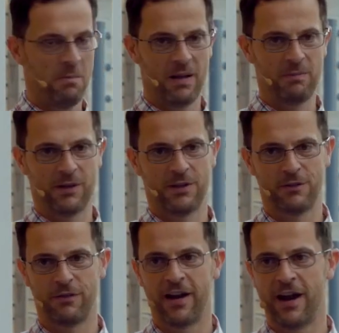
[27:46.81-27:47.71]
but because
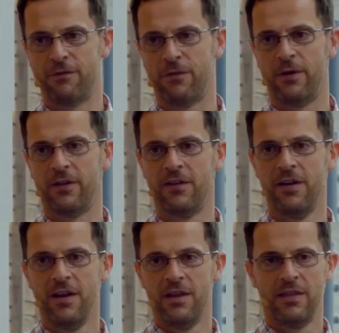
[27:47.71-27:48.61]
of their effort,
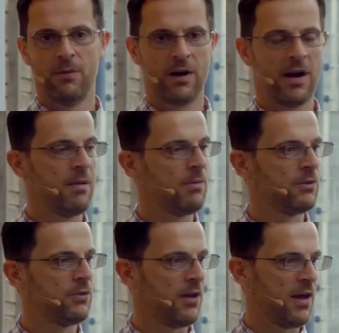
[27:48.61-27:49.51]
they were
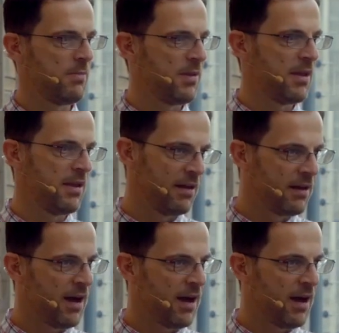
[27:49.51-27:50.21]
able to lobby